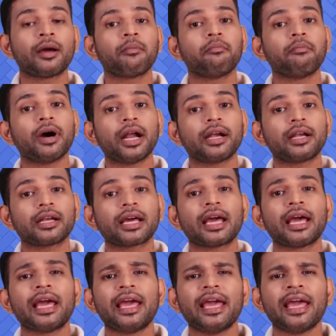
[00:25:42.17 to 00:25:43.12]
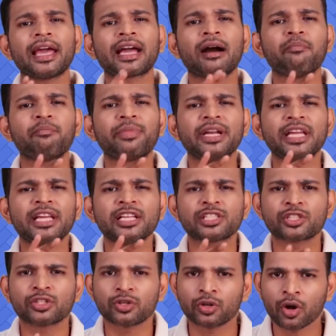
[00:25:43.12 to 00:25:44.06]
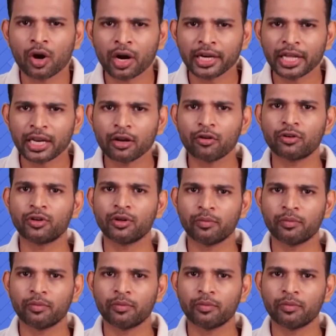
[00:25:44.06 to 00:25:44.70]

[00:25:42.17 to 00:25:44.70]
But A company is not allowed